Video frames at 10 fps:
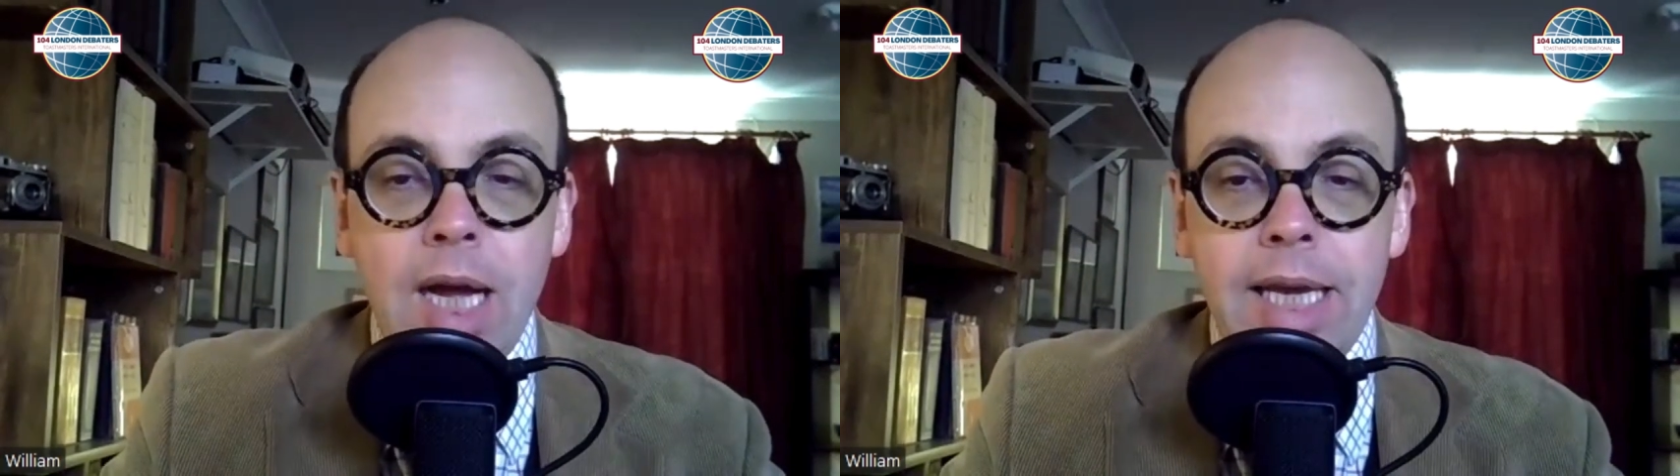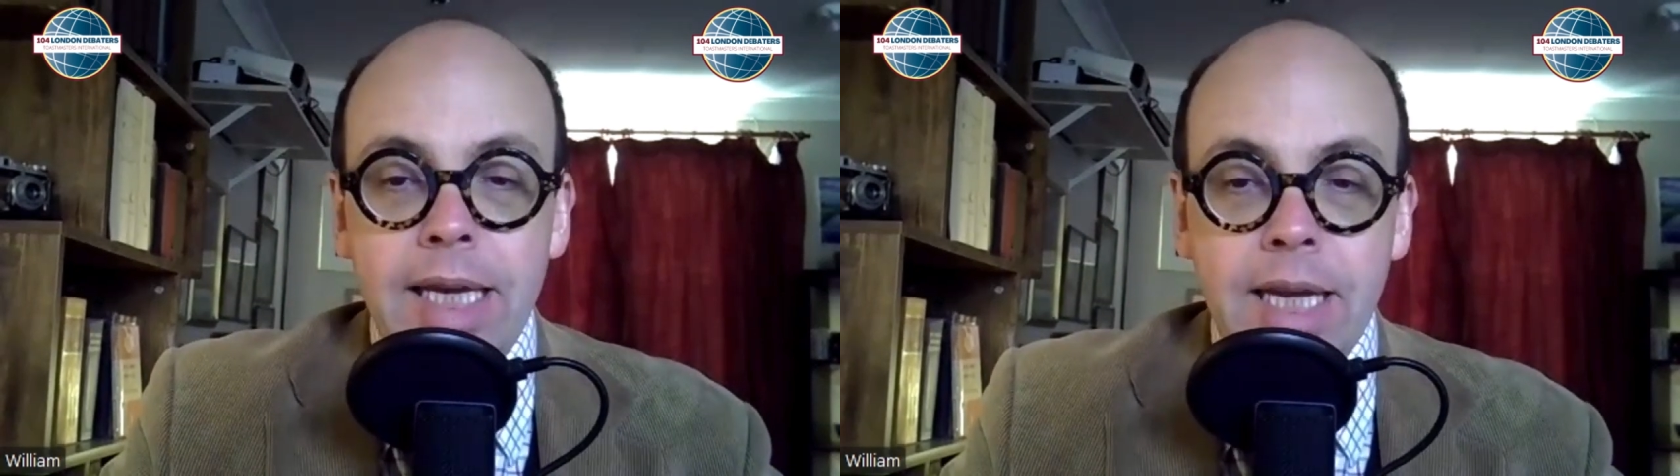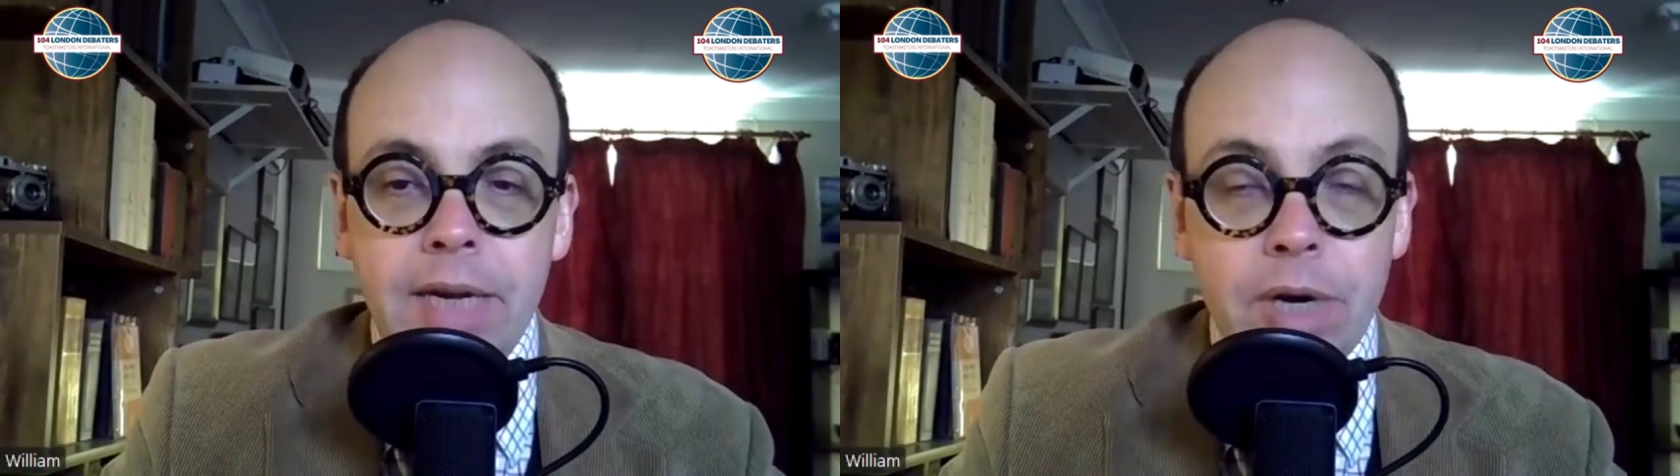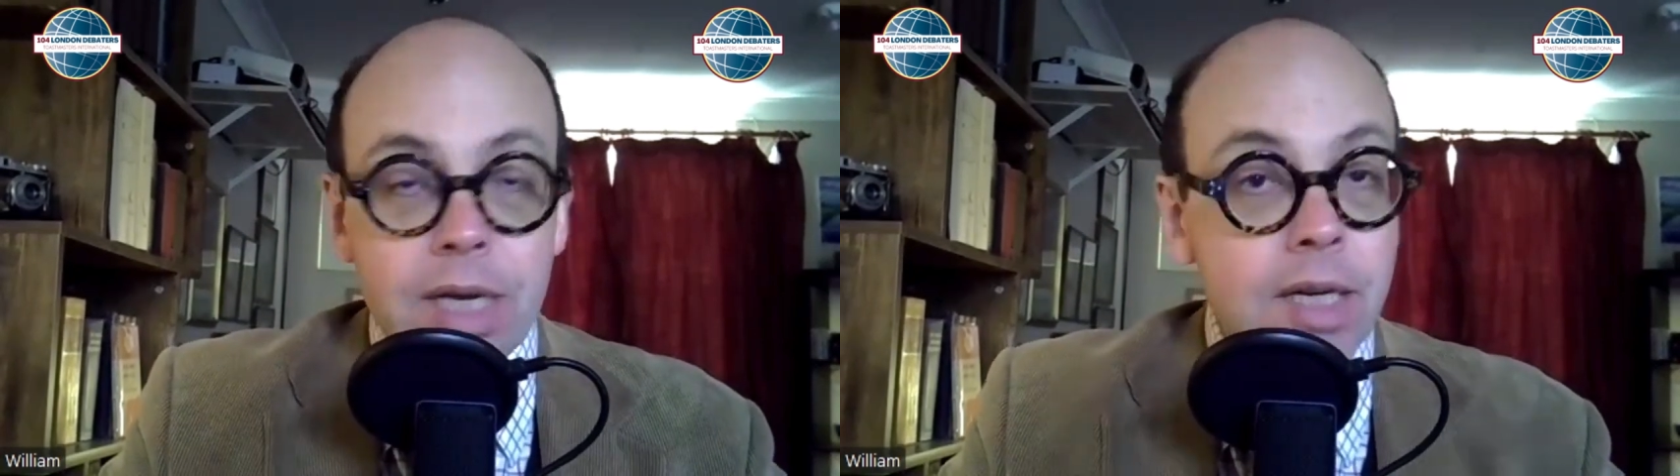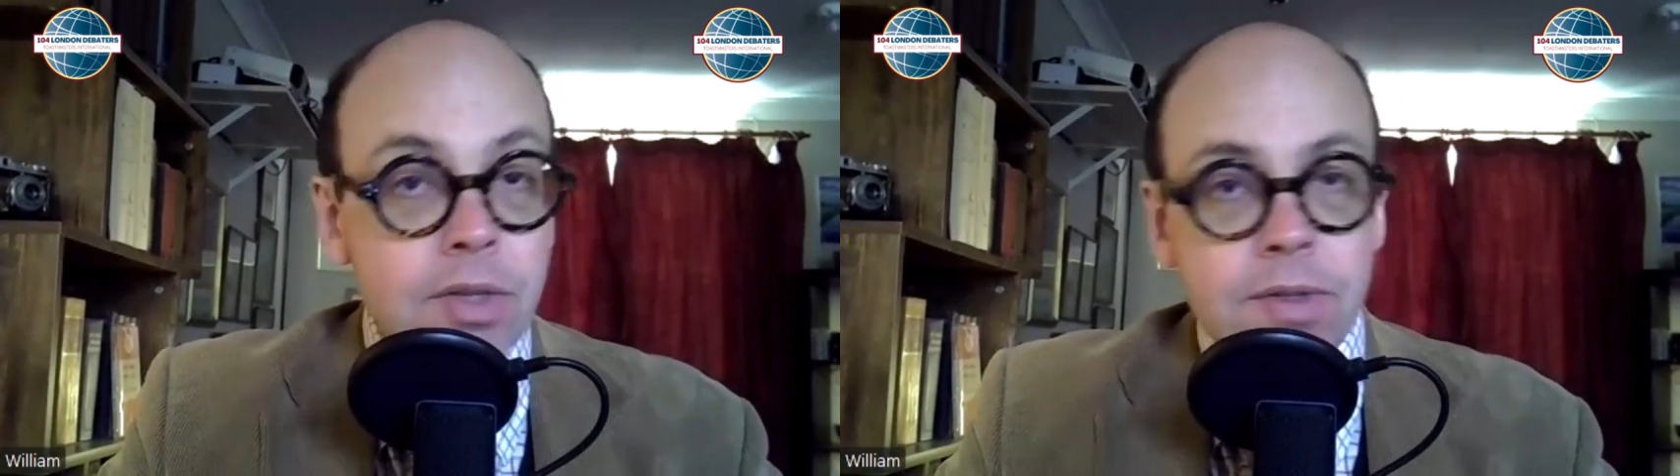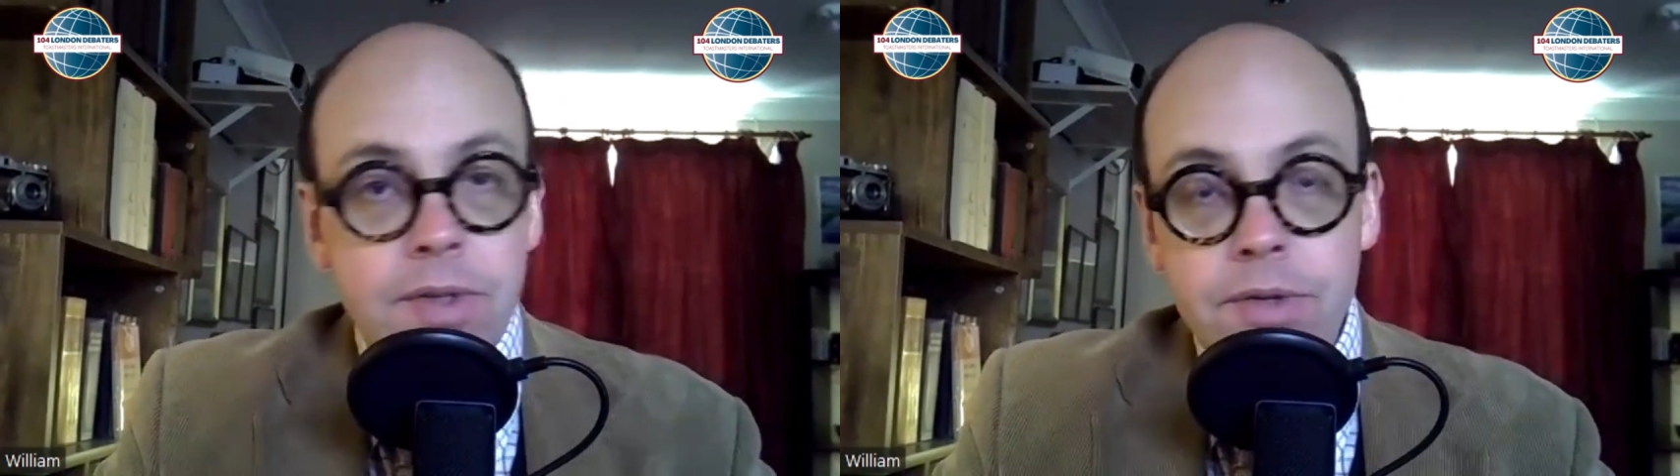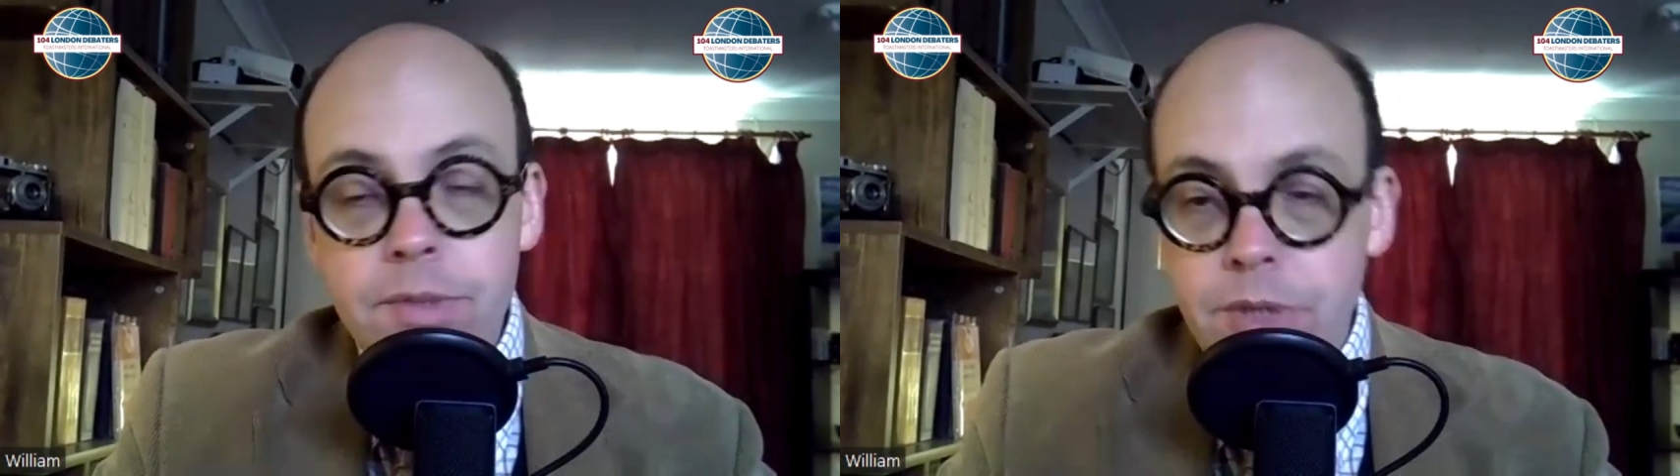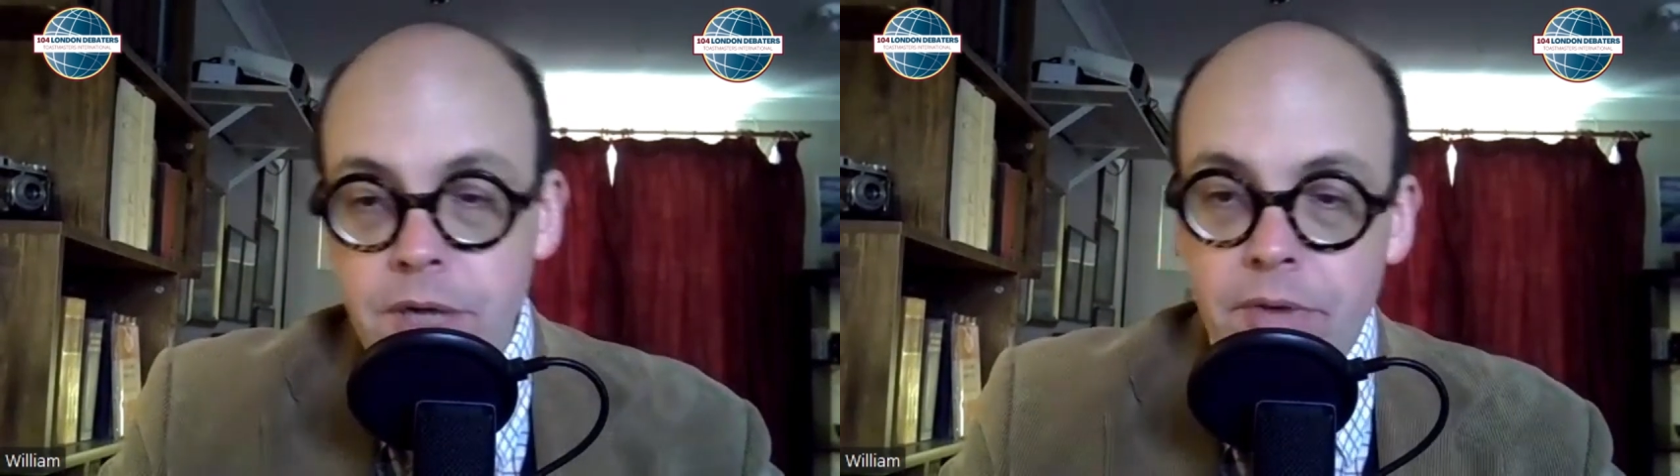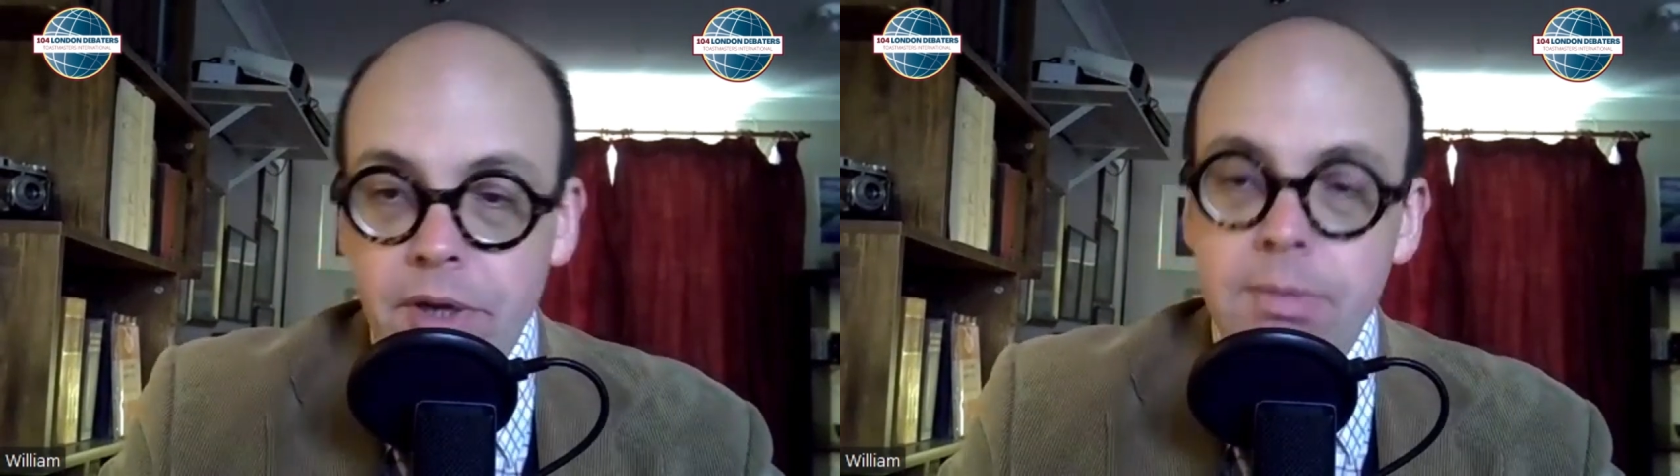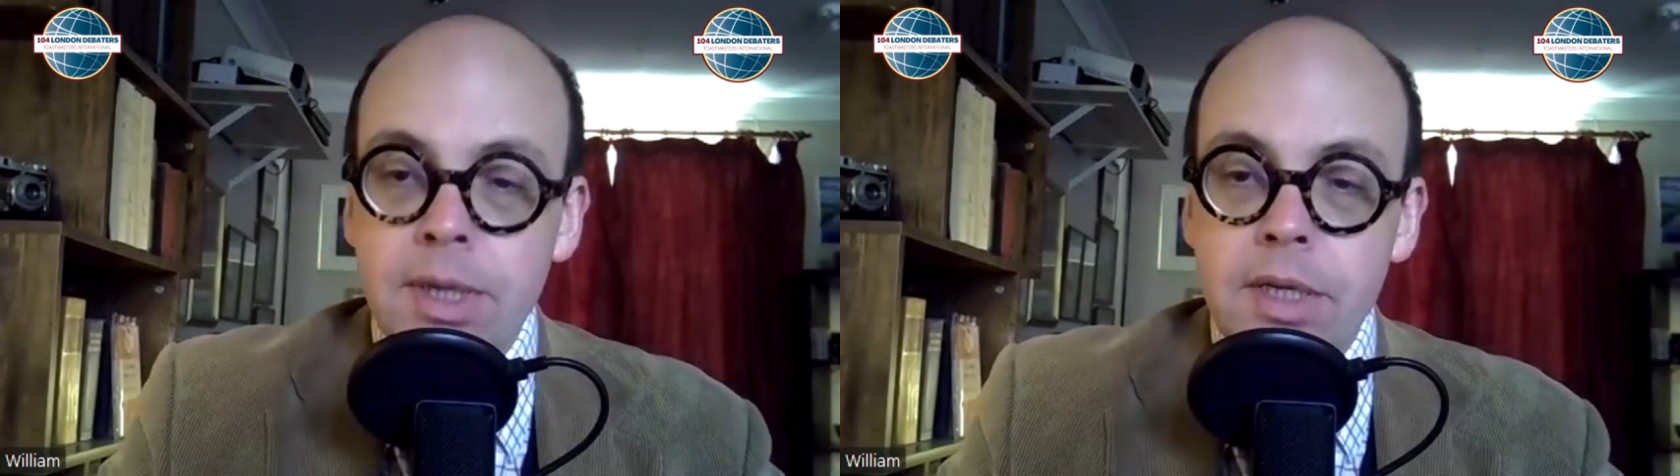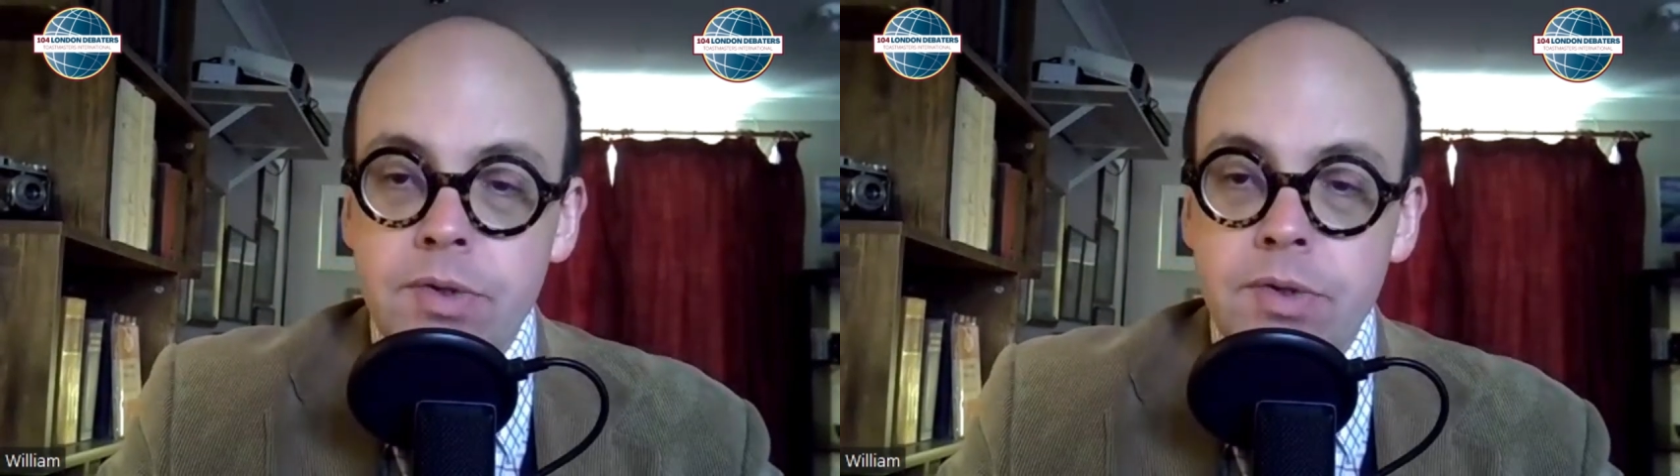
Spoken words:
in a great lecture series, which I recommend,